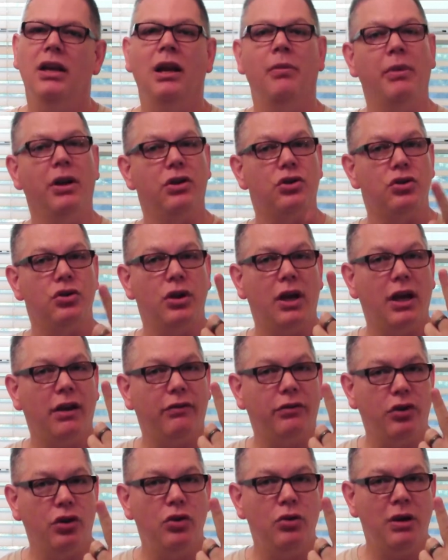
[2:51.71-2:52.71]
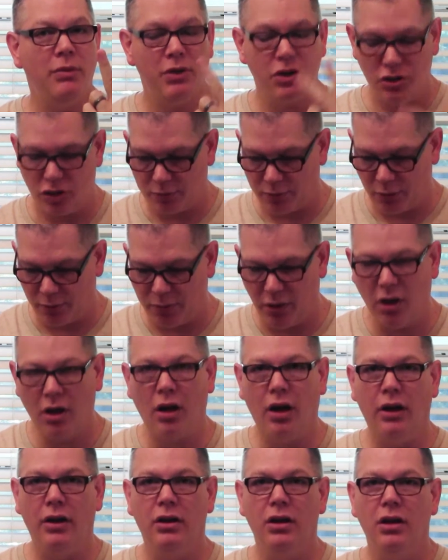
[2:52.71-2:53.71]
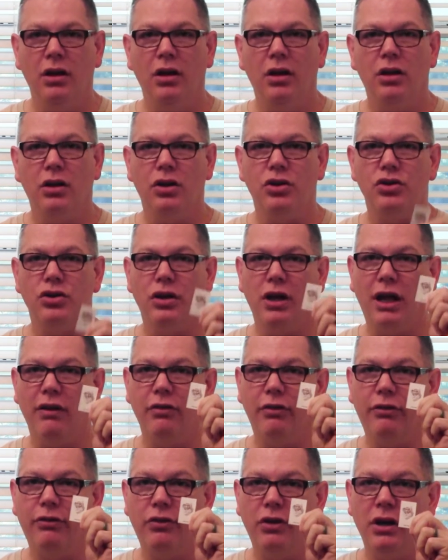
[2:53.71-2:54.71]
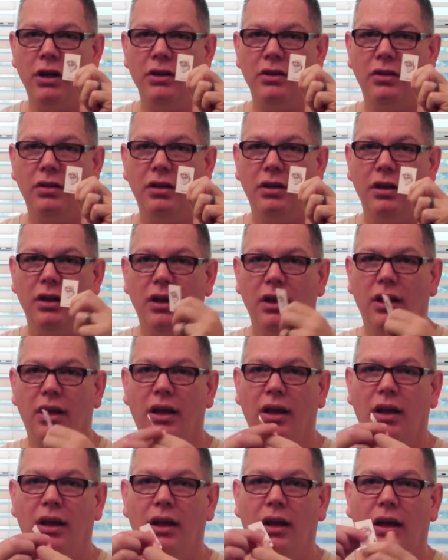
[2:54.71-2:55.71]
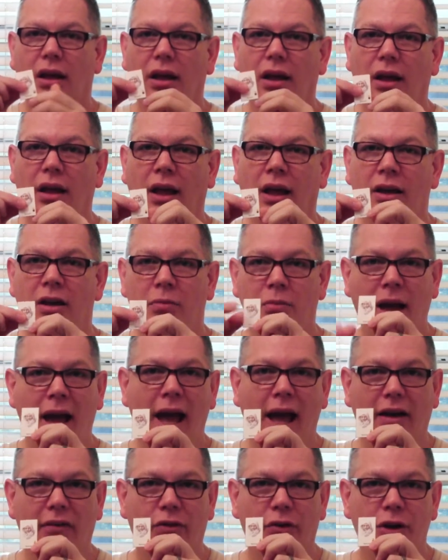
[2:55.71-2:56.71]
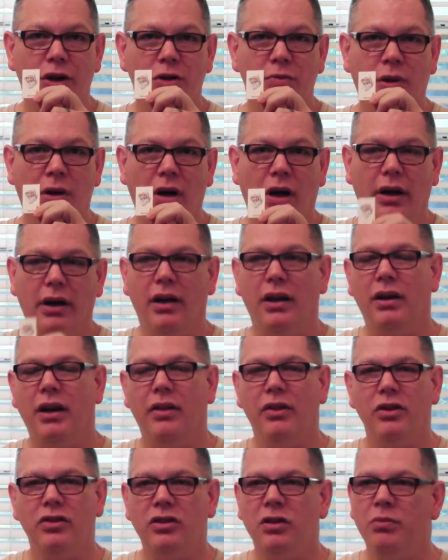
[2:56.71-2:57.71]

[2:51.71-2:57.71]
Now make sure you have 2 images per pawn, because you're going to have a front and a back for each pawn. Now this